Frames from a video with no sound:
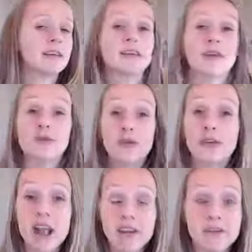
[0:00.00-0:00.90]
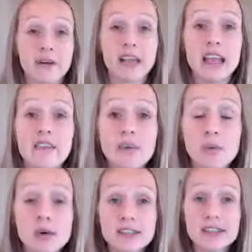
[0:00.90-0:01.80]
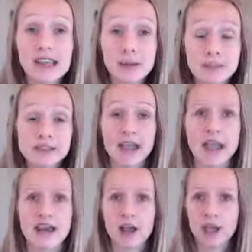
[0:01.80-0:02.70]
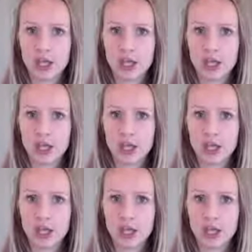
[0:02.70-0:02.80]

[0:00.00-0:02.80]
Now, don't forget for even more tips and a